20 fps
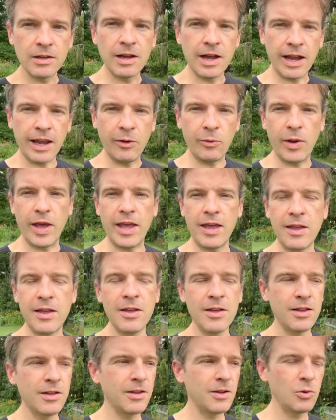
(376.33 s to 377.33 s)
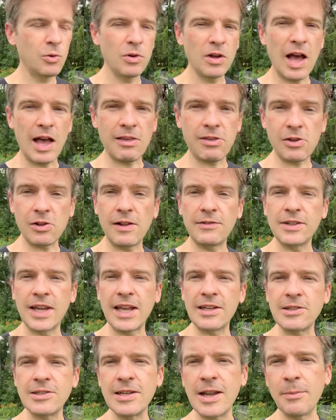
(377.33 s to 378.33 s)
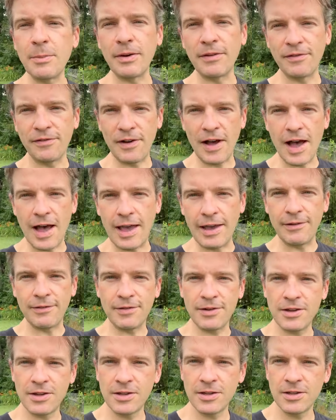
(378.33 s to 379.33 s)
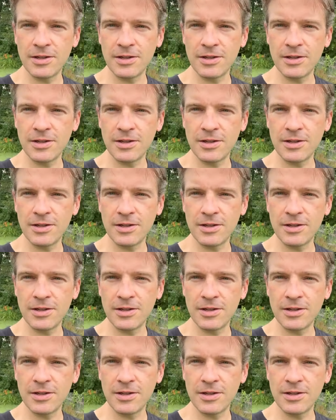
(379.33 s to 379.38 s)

Anyway, I still have to get to number 5.